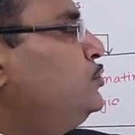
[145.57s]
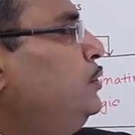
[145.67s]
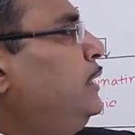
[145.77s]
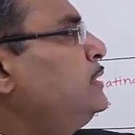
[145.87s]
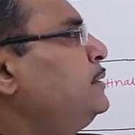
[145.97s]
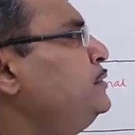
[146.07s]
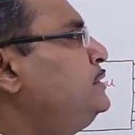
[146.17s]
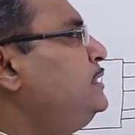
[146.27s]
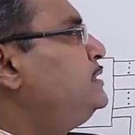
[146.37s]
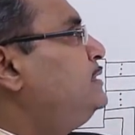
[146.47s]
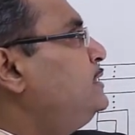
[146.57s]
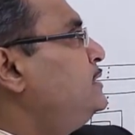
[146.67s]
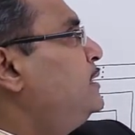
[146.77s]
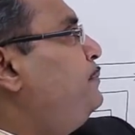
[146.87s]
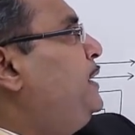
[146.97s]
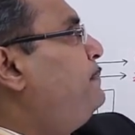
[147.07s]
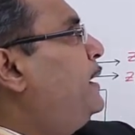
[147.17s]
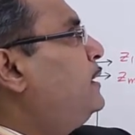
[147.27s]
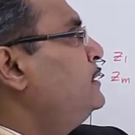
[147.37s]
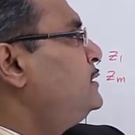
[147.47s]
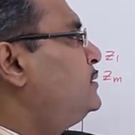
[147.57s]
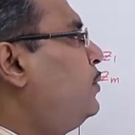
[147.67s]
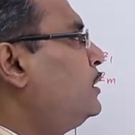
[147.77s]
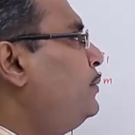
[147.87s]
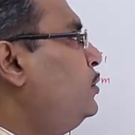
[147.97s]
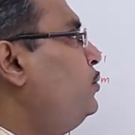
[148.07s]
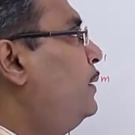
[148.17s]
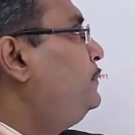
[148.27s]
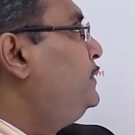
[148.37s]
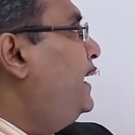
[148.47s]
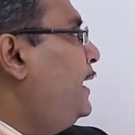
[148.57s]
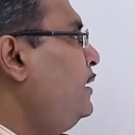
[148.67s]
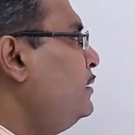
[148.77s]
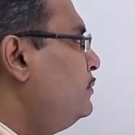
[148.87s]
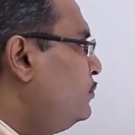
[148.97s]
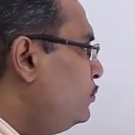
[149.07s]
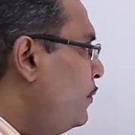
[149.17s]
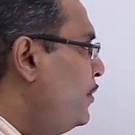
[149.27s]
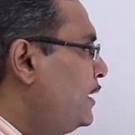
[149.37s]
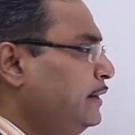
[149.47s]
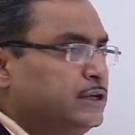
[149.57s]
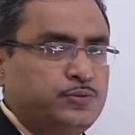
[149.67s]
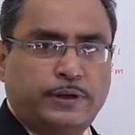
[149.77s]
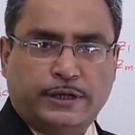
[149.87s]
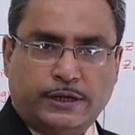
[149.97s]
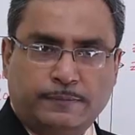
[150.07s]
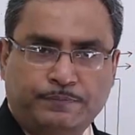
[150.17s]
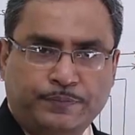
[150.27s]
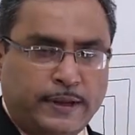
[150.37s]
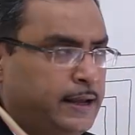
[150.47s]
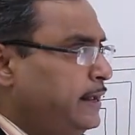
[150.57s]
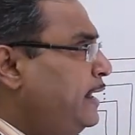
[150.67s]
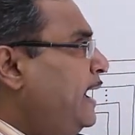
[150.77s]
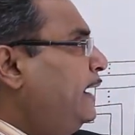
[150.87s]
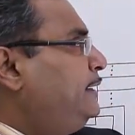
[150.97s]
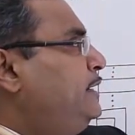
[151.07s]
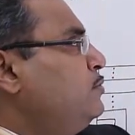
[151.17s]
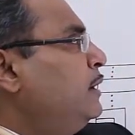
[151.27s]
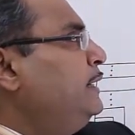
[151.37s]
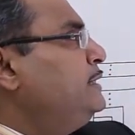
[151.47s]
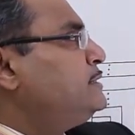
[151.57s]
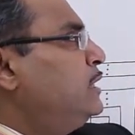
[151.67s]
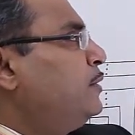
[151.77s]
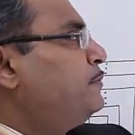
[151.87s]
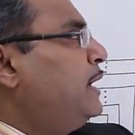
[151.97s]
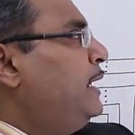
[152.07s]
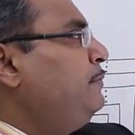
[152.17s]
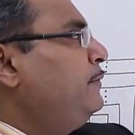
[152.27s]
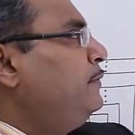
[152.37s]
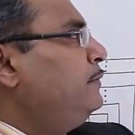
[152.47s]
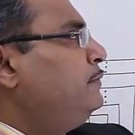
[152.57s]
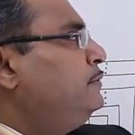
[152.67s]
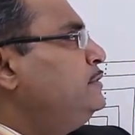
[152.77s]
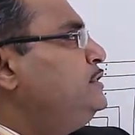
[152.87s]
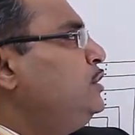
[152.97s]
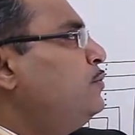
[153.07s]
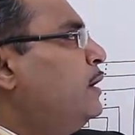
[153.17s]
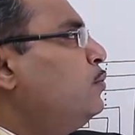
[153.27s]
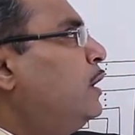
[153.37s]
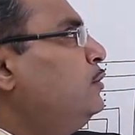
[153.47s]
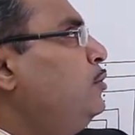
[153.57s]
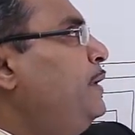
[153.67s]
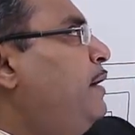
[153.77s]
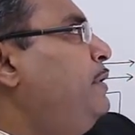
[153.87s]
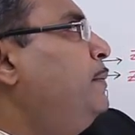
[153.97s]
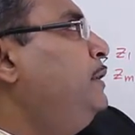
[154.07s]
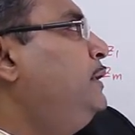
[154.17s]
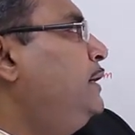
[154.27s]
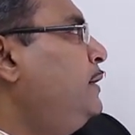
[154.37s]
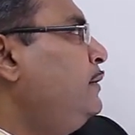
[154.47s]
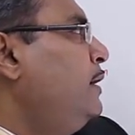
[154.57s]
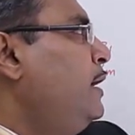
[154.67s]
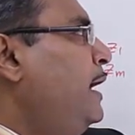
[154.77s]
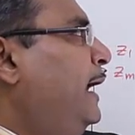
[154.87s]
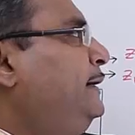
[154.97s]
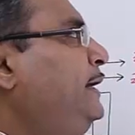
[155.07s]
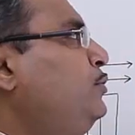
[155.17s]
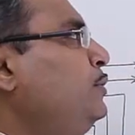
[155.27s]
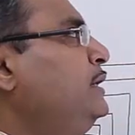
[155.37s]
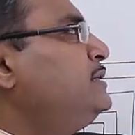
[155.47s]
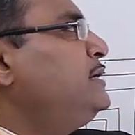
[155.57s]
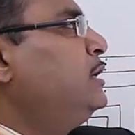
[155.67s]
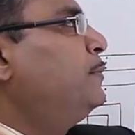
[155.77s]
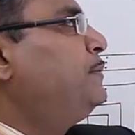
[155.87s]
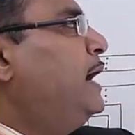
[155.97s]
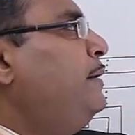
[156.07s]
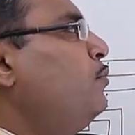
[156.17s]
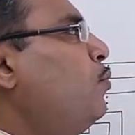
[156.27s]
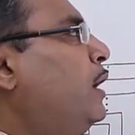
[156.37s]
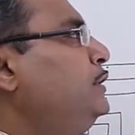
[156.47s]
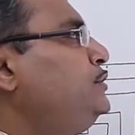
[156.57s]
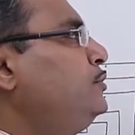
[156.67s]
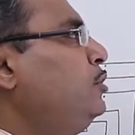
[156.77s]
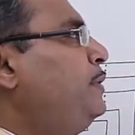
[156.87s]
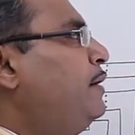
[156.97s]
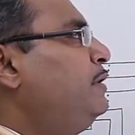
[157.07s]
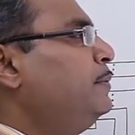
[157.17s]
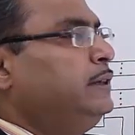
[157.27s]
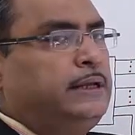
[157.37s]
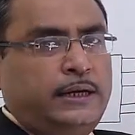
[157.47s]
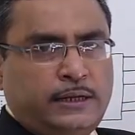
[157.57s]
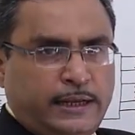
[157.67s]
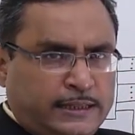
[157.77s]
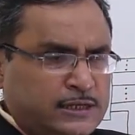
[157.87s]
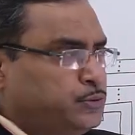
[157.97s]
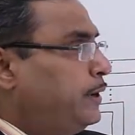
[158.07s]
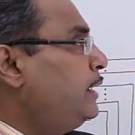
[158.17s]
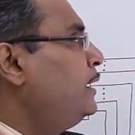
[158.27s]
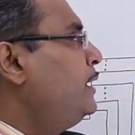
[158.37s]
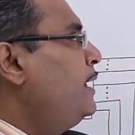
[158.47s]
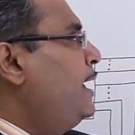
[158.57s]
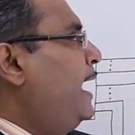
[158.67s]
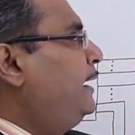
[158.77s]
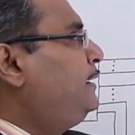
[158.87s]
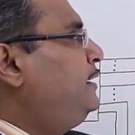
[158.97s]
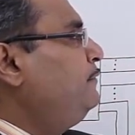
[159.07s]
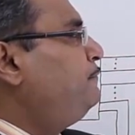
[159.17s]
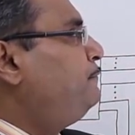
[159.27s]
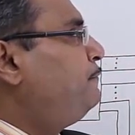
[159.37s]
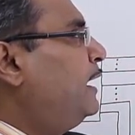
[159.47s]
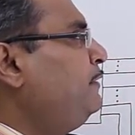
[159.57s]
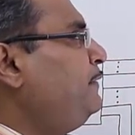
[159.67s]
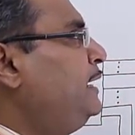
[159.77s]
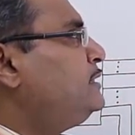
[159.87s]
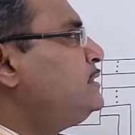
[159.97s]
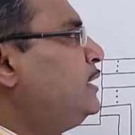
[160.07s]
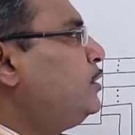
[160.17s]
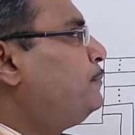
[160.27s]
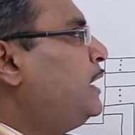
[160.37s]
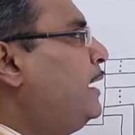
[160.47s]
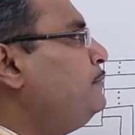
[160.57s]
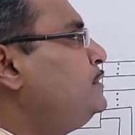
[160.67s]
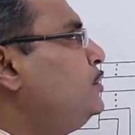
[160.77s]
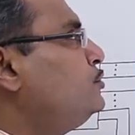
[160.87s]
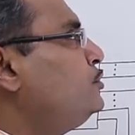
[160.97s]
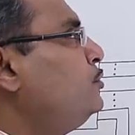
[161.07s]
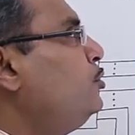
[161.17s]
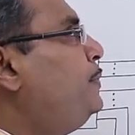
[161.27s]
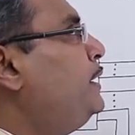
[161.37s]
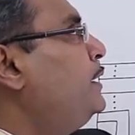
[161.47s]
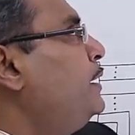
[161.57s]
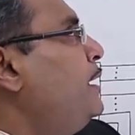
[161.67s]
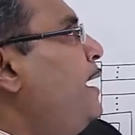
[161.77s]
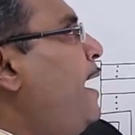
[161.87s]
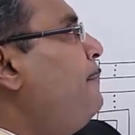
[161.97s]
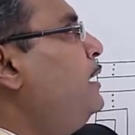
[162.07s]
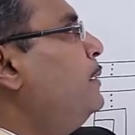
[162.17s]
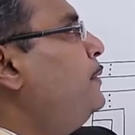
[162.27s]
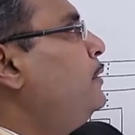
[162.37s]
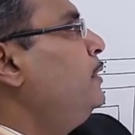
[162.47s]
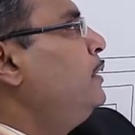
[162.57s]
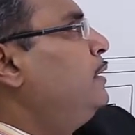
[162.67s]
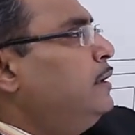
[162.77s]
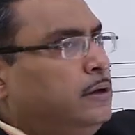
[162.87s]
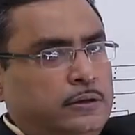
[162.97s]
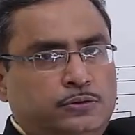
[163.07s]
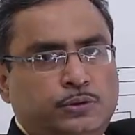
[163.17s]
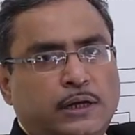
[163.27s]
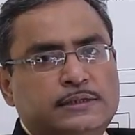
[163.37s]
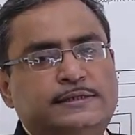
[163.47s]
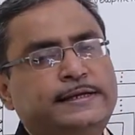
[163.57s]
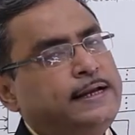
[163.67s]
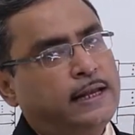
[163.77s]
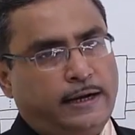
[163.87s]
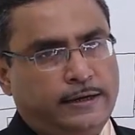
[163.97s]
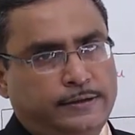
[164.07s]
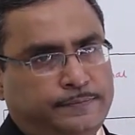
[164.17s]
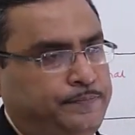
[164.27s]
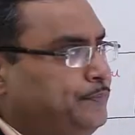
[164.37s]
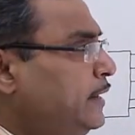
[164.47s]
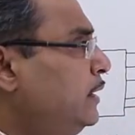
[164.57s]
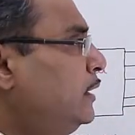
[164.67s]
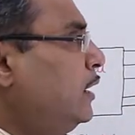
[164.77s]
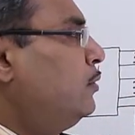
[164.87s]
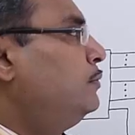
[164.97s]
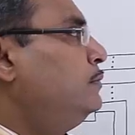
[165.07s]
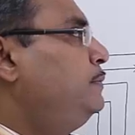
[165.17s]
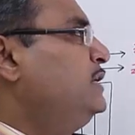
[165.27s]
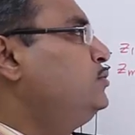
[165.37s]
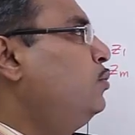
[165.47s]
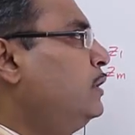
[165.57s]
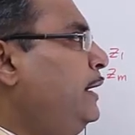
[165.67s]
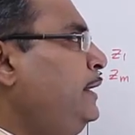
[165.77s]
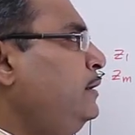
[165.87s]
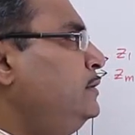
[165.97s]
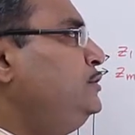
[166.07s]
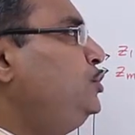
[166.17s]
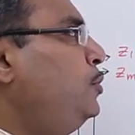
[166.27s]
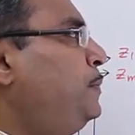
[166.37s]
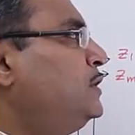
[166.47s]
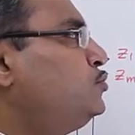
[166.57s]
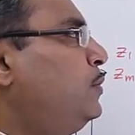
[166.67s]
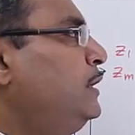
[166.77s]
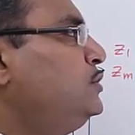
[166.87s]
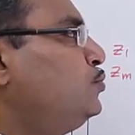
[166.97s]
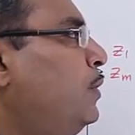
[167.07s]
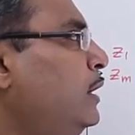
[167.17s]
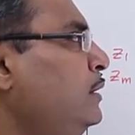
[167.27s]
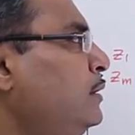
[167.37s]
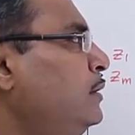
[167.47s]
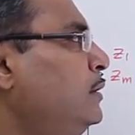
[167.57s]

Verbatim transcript: So let us suppose this, this is the bit patterns, whatever we have taken, we have written this one here. At t1 instant of time, 0 and 1 will be available there. At t2 instant of time, 1, 0 will be available there. In this way, at t5 instant of time, 0, 0 will be available to the serial adder. Now, please go on adding 0 plus 1 is 1,